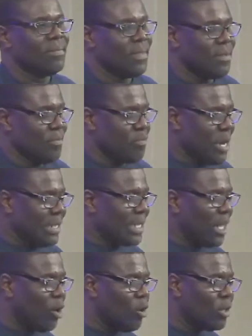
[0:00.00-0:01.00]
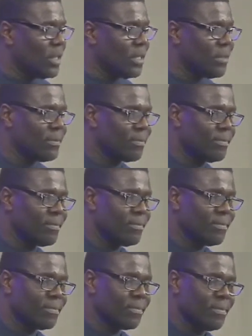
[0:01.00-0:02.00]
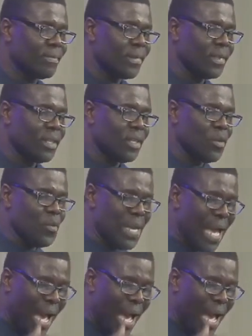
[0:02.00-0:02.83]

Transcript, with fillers: Praise the Lord. We